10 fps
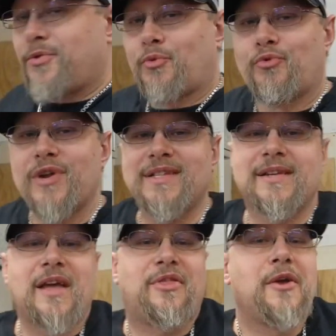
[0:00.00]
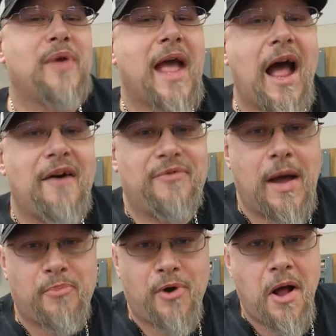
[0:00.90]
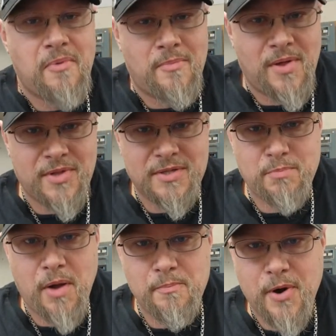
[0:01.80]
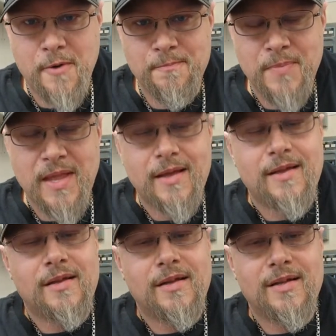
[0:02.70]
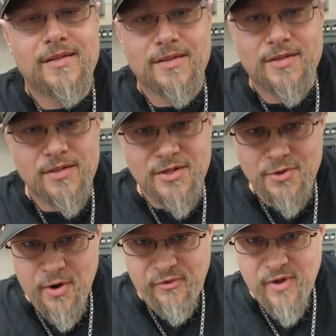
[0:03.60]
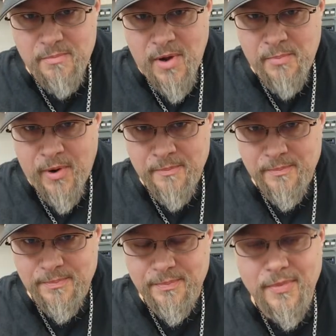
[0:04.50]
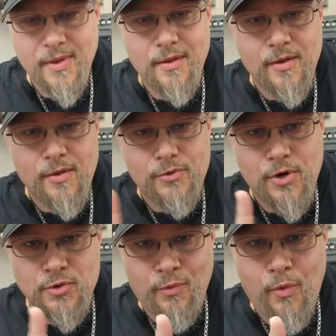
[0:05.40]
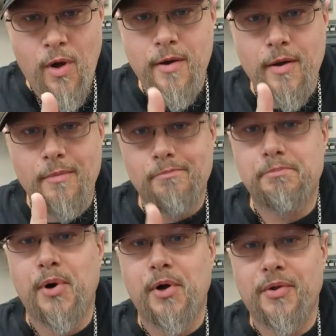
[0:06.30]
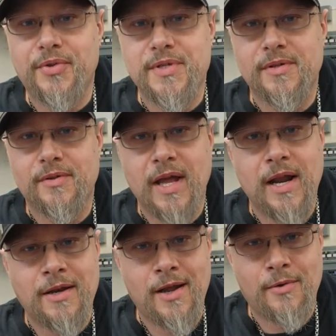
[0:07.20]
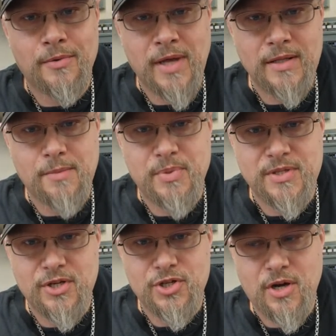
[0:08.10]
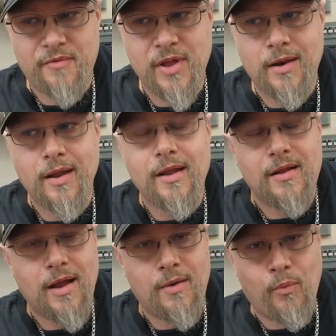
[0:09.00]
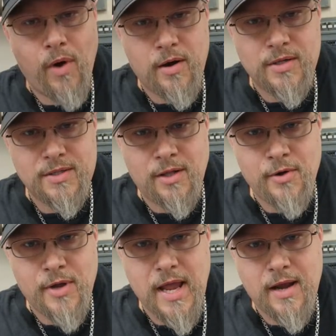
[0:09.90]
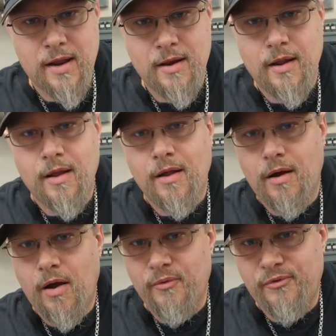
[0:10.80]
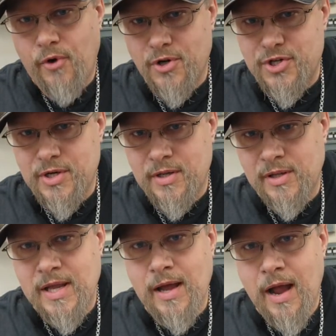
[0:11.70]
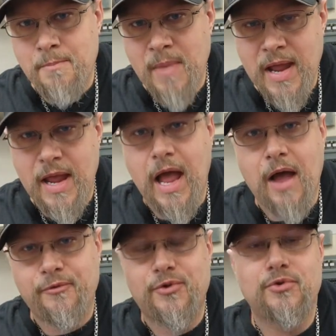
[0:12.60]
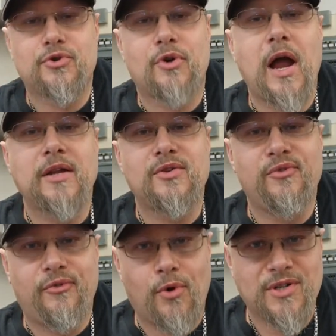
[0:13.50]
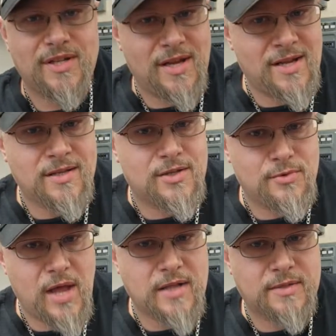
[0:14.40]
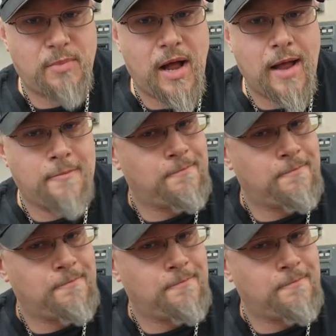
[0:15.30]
the reason I think we have that problem on this bumper is this is a sort of fit bumper. There's one bolt that I don't like the position of it and where it's located. Unfortunately, I may have to try to force it into that spot.